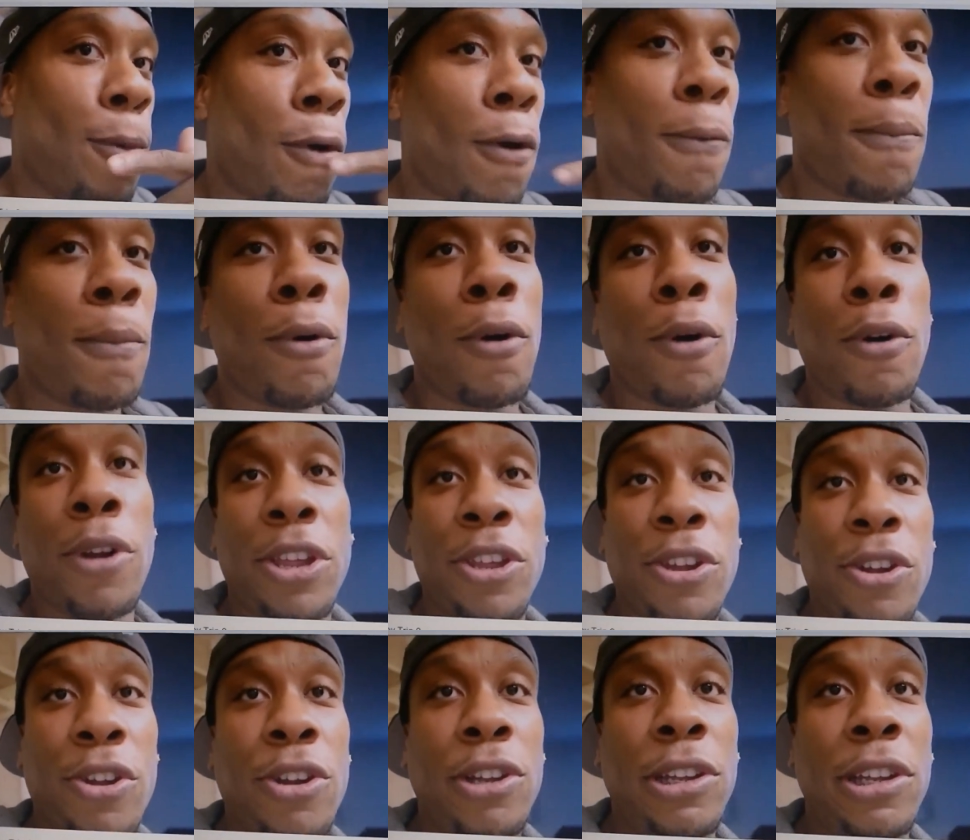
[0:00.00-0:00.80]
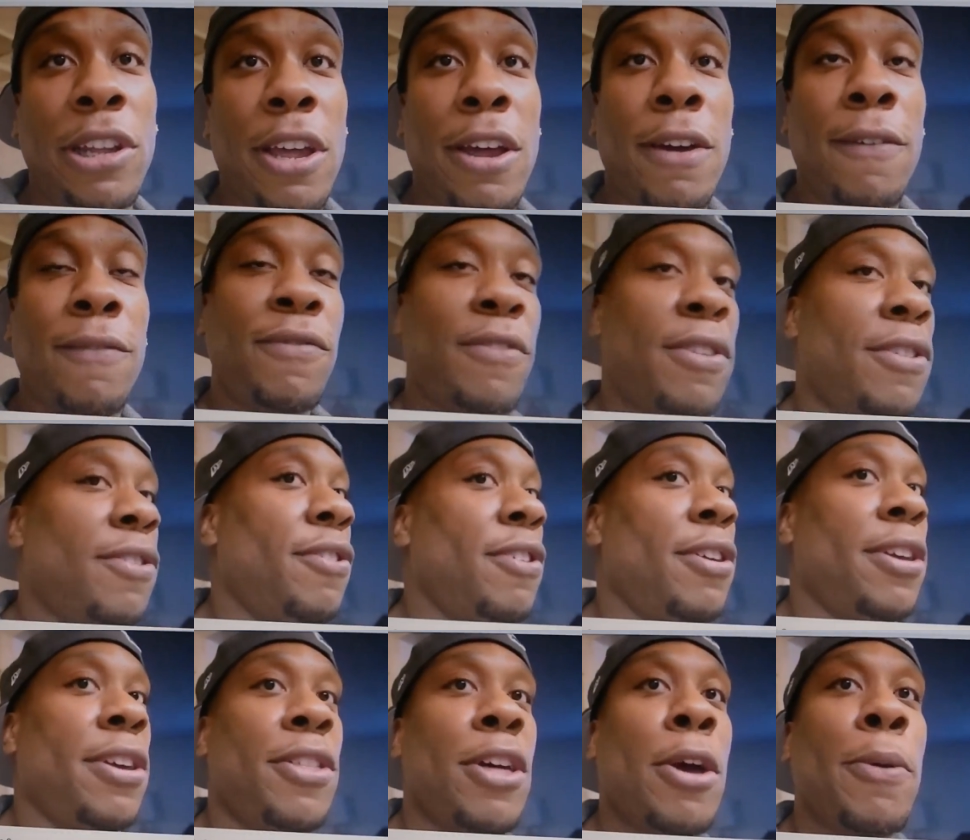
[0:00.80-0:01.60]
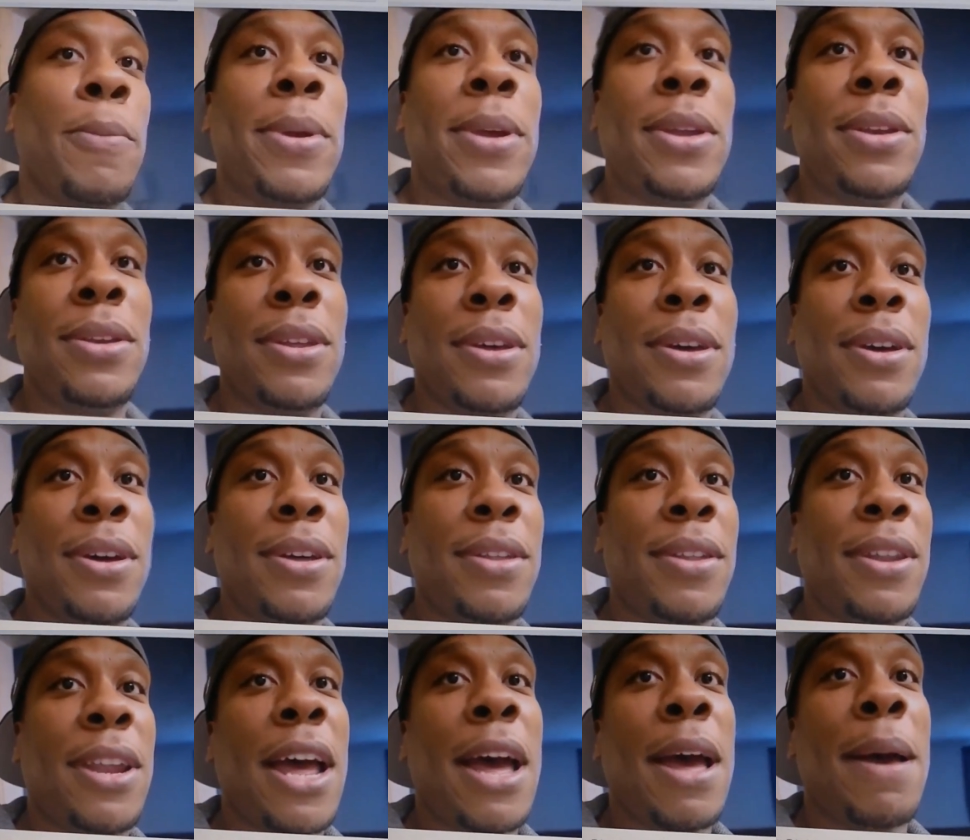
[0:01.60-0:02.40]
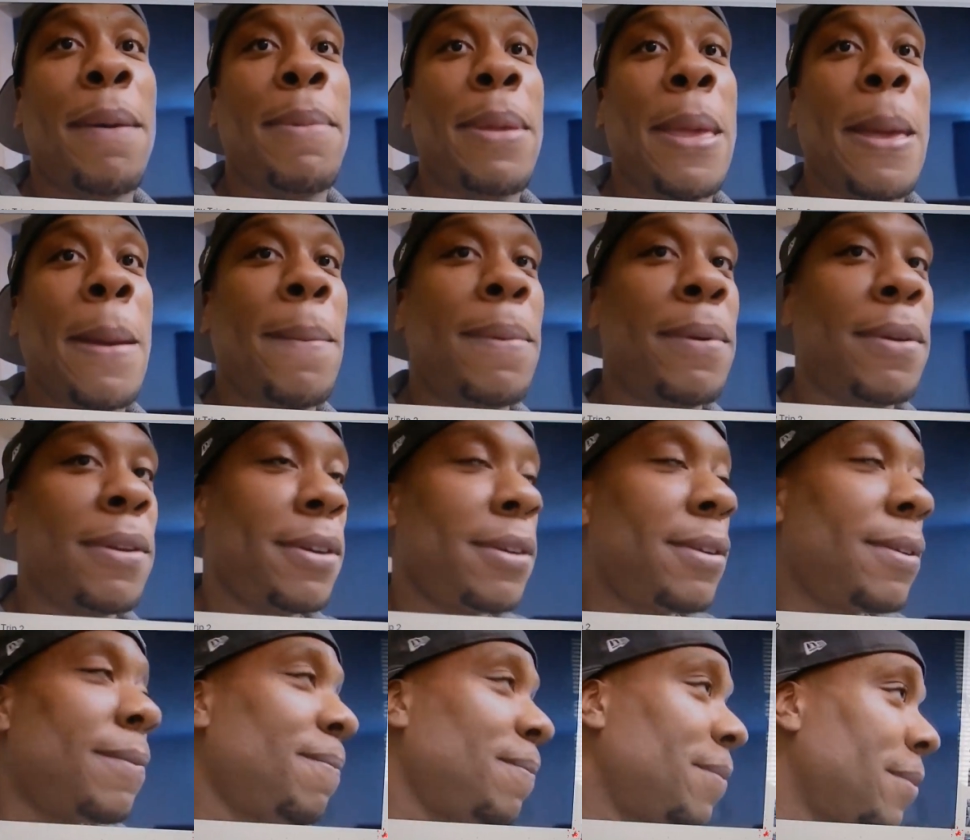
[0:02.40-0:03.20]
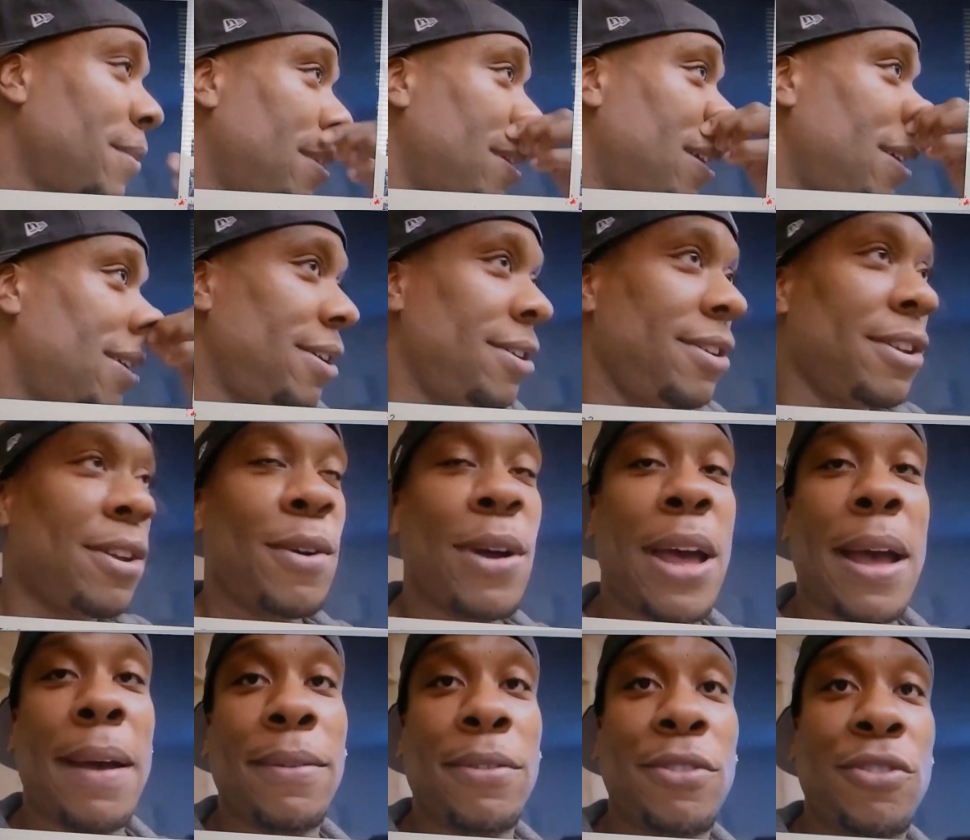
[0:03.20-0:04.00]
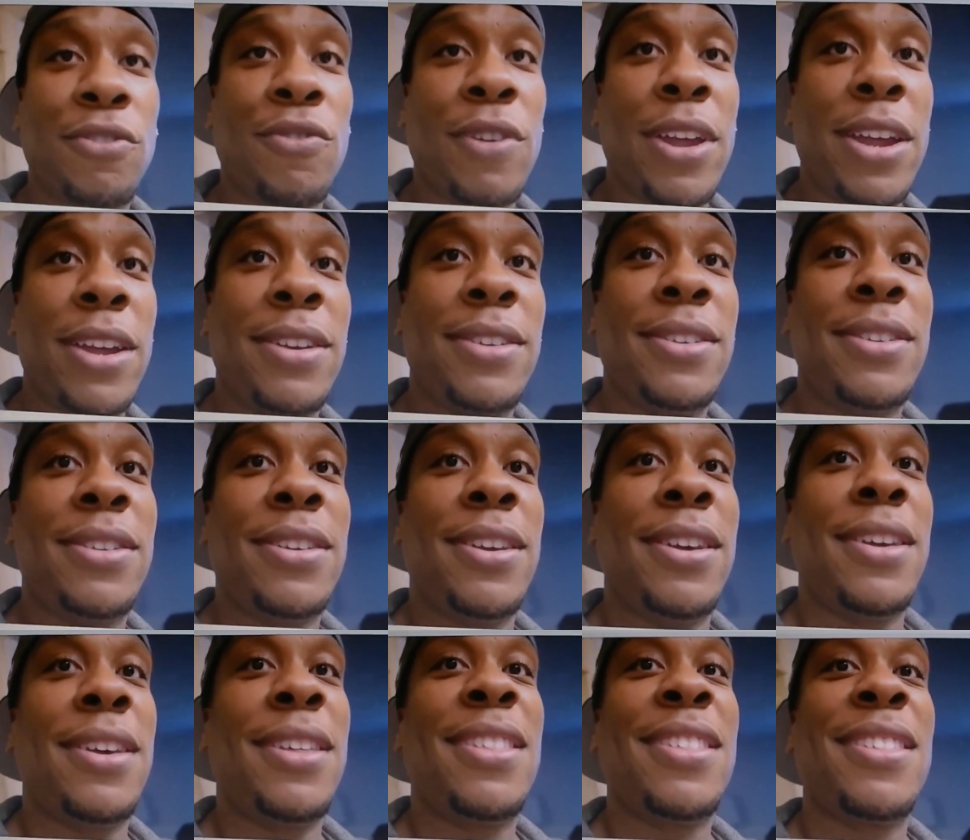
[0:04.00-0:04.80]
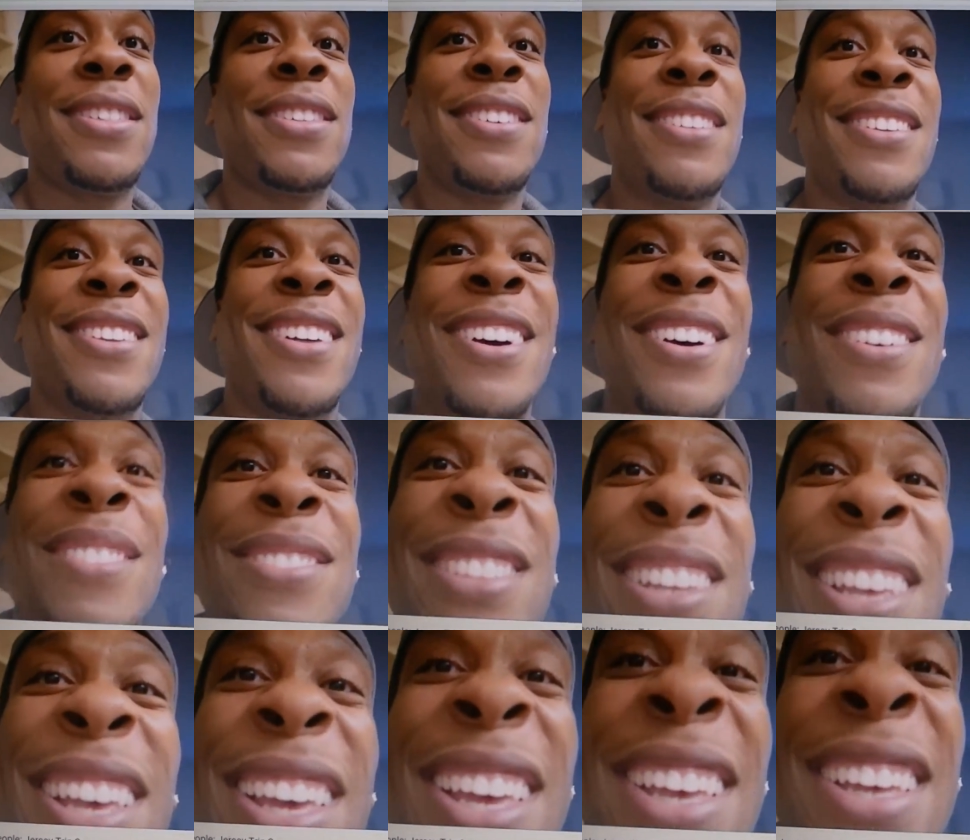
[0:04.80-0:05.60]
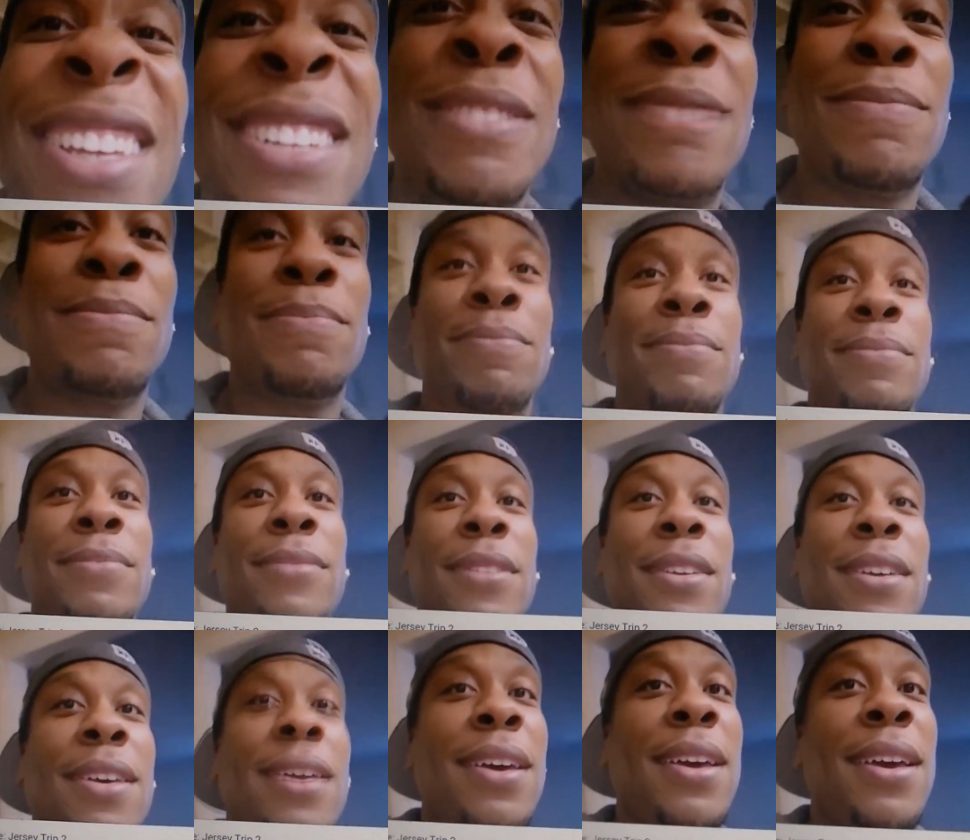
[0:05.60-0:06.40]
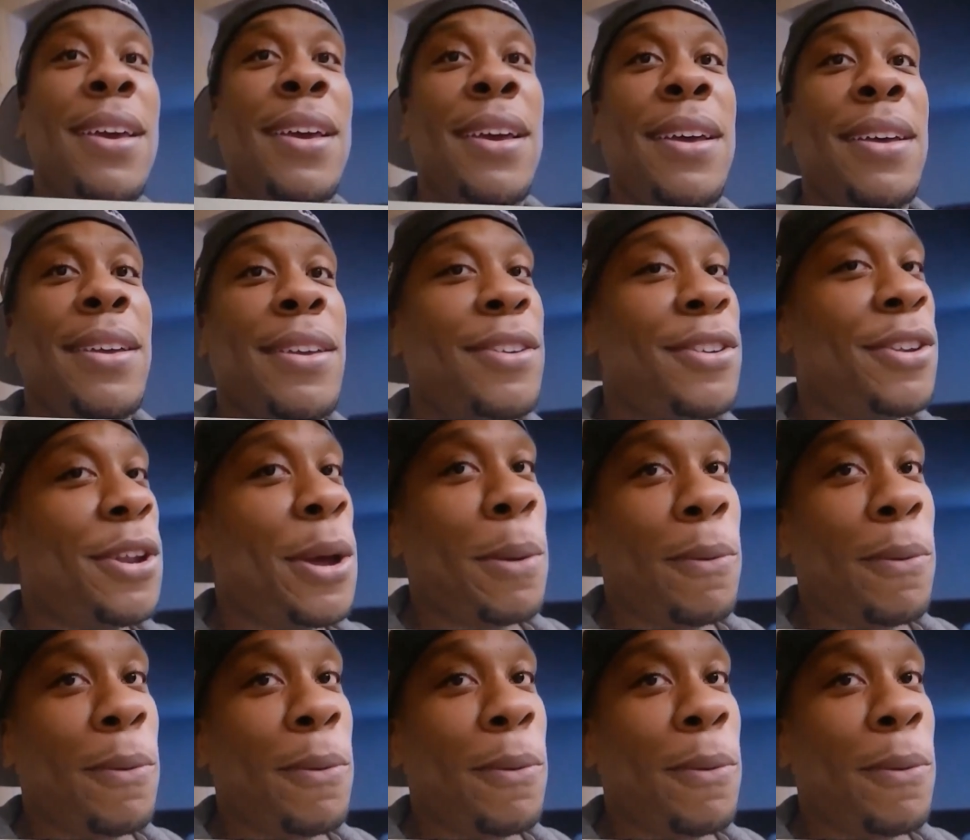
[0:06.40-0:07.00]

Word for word: POG thing. It's gonna be my last. It should be my last video on it because my opinions have kind of changed